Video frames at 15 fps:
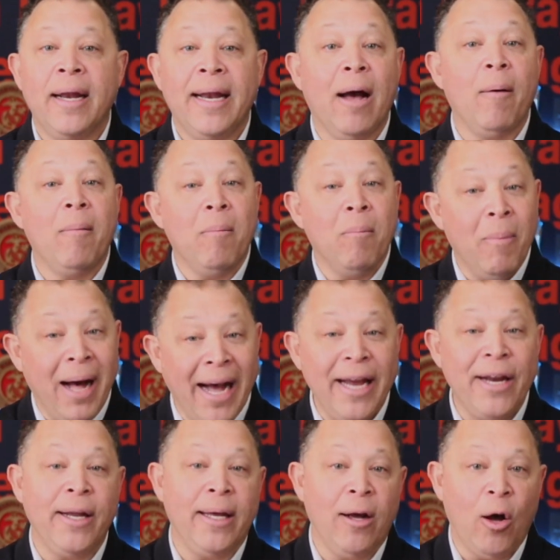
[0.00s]
Now,
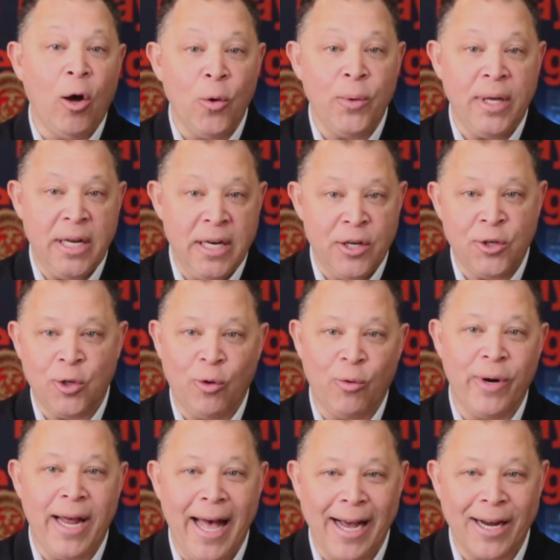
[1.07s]
my own initial
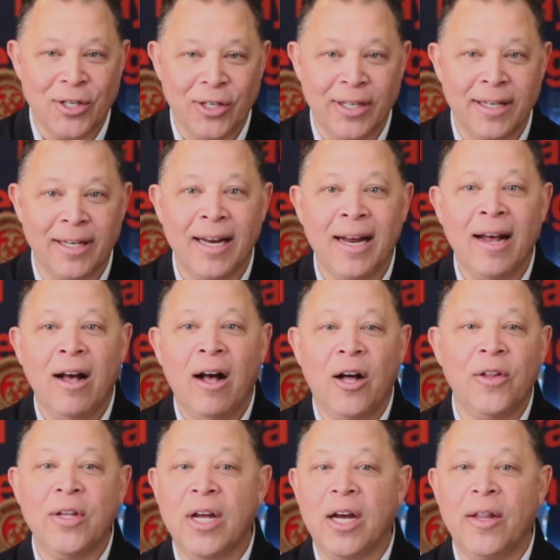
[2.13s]
reaction,
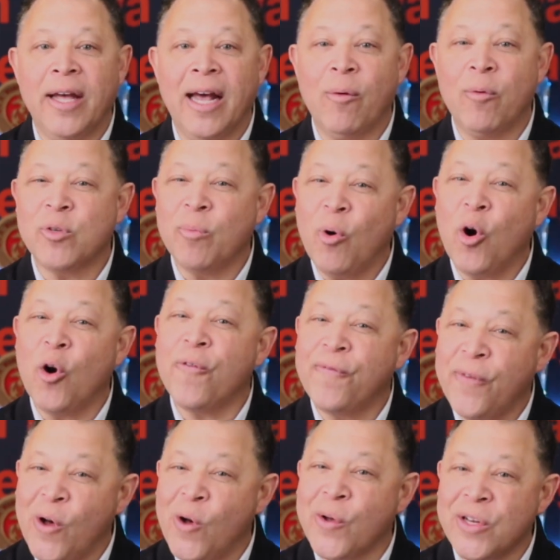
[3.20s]
on the other hand, was more
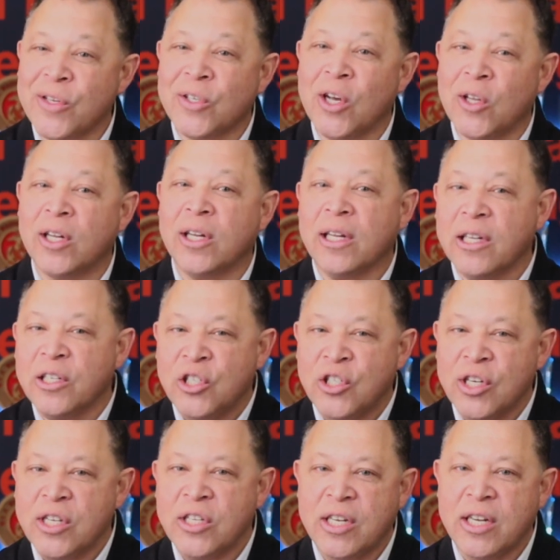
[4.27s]
focused on the
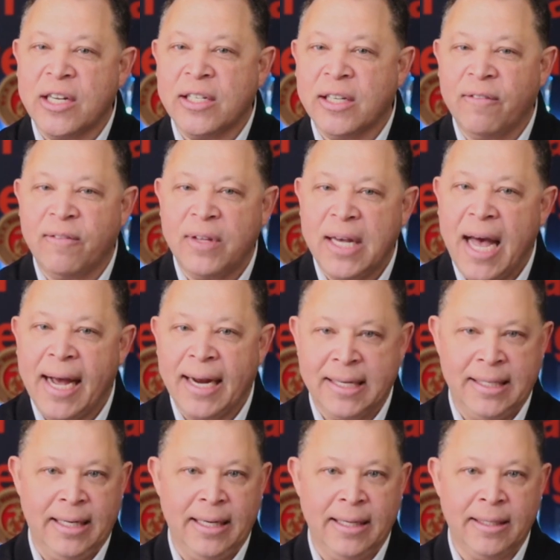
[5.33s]
logistics of the
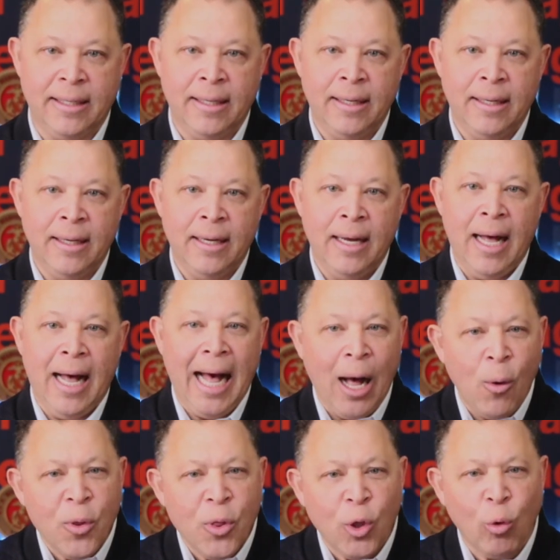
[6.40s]
accident.
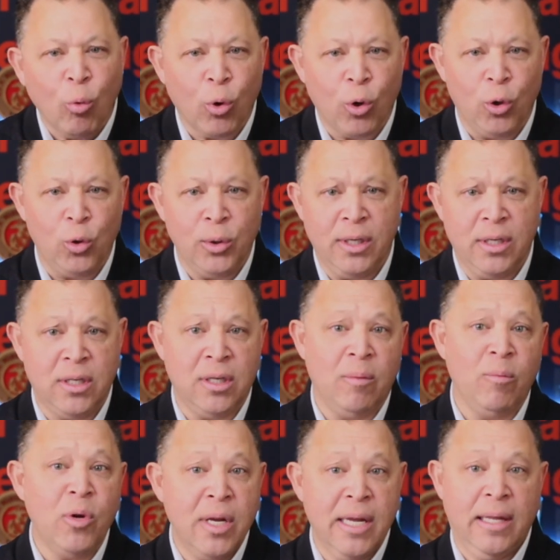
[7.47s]
How in the world can
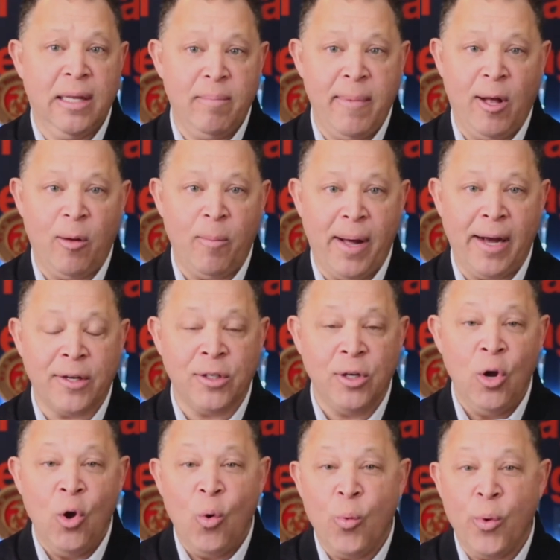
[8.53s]
someone hit the mailbox
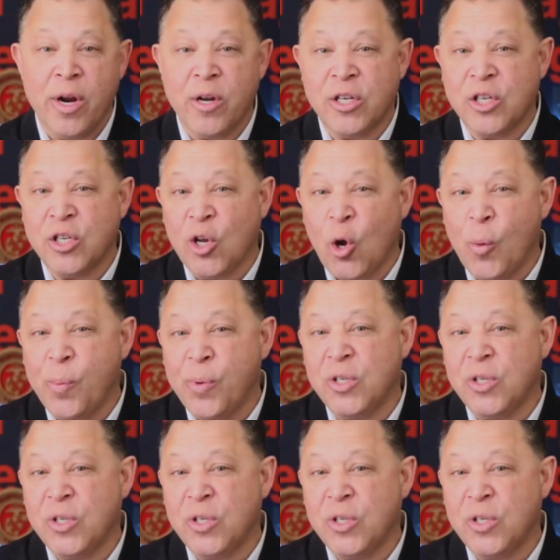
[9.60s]
when it's so